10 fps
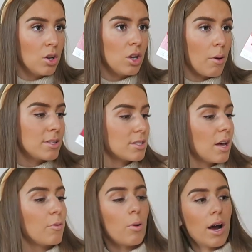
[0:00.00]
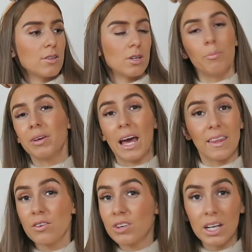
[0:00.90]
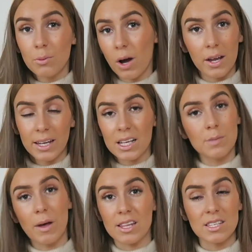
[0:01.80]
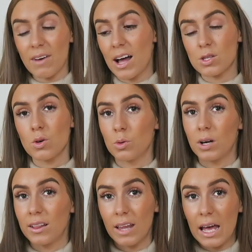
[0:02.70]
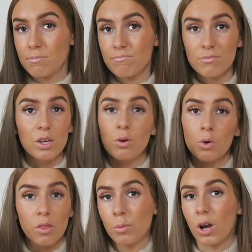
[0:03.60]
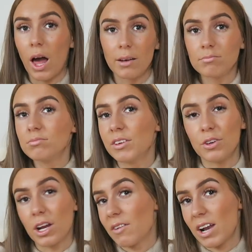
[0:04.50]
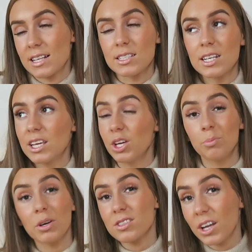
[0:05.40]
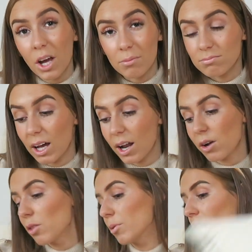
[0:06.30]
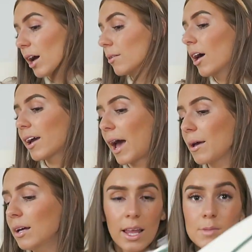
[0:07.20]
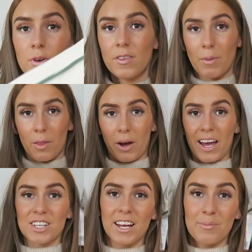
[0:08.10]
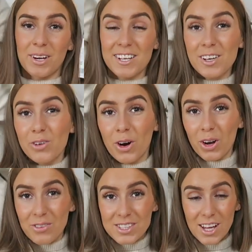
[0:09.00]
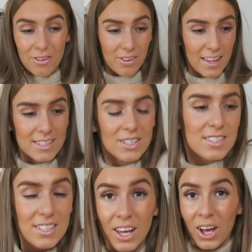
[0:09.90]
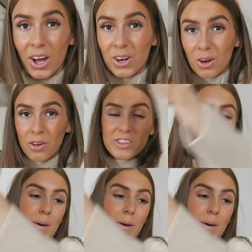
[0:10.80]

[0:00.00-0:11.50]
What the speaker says: No, it doesn't have a price on it, but yeah, they really weren't expensive at all, and they're, you can order them online if you don't have an Asda near you, because I don't, and I got them online. Okay, let's move them out of the way, actually, because I've got a lot of stuff and there's just not a lot of